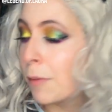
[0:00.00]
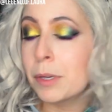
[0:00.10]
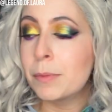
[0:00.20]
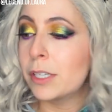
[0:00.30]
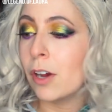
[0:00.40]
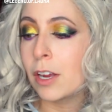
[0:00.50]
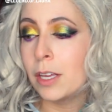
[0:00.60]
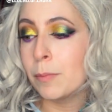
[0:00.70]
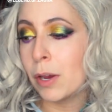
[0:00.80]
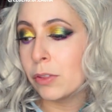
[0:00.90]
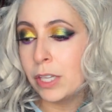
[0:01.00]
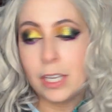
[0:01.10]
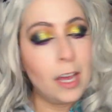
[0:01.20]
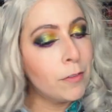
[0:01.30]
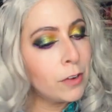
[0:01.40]
I'm going to be talking about
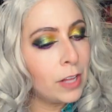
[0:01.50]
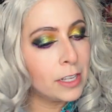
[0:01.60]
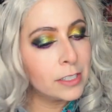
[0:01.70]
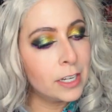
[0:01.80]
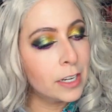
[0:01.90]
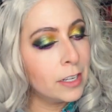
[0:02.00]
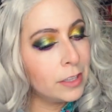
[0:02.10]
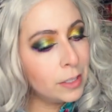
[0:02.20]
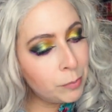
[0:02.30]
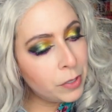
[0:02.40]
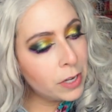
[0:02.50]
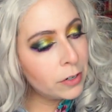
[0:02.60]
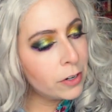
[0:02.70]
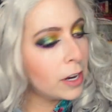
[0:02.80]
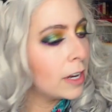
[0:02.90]
the Everlasting Lip
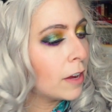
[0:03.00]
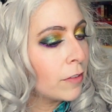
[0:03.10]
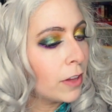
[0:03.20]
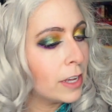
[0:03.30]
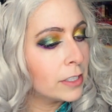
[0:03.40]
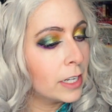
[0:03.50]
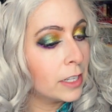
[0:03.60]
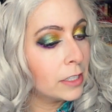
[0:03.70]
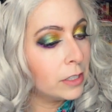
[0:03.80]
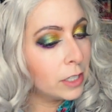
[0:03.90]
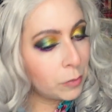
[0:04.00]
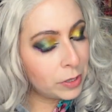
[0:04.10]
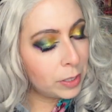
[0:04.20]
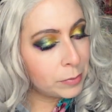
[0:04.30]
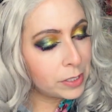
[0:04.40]
Liner and Everlasting
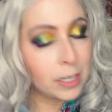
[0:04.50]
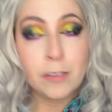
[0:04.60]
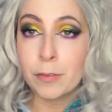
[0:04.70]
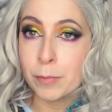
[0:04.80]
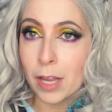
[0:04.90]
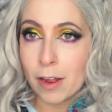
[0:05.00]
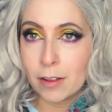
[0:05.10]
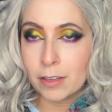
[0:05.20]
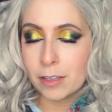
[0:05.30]
Liquid Lipstick from Kat.